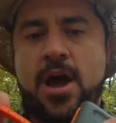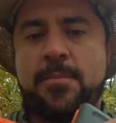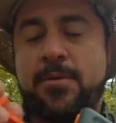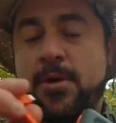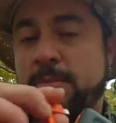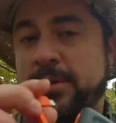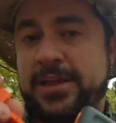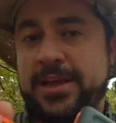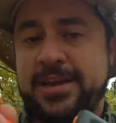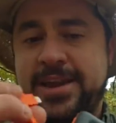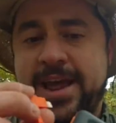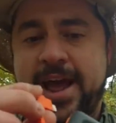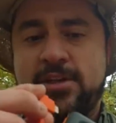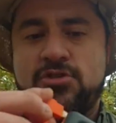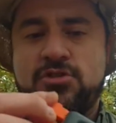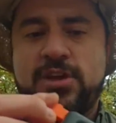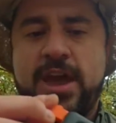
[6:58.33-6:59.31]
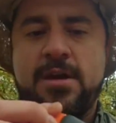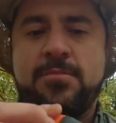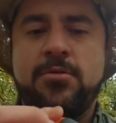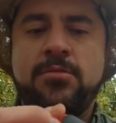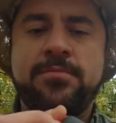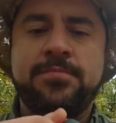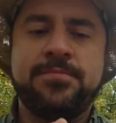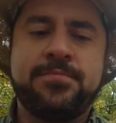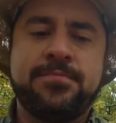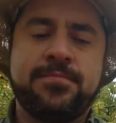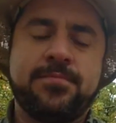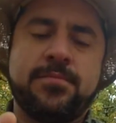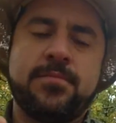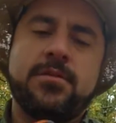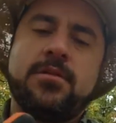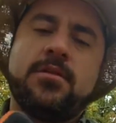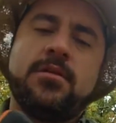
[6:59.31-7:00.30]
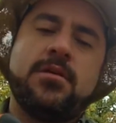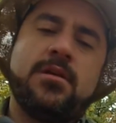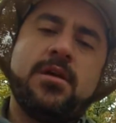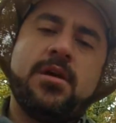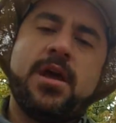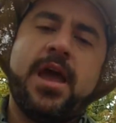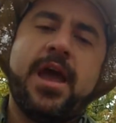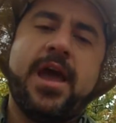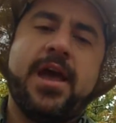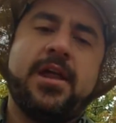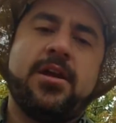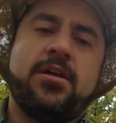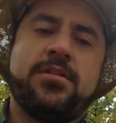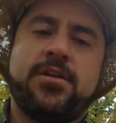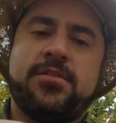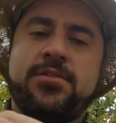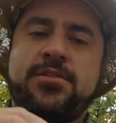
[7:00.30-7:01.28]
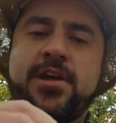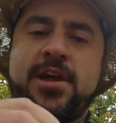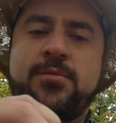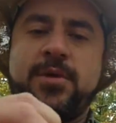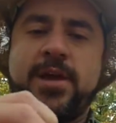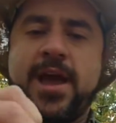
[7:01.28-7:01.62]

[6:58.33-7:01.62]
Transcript: permanently attached cable. And on the other side, we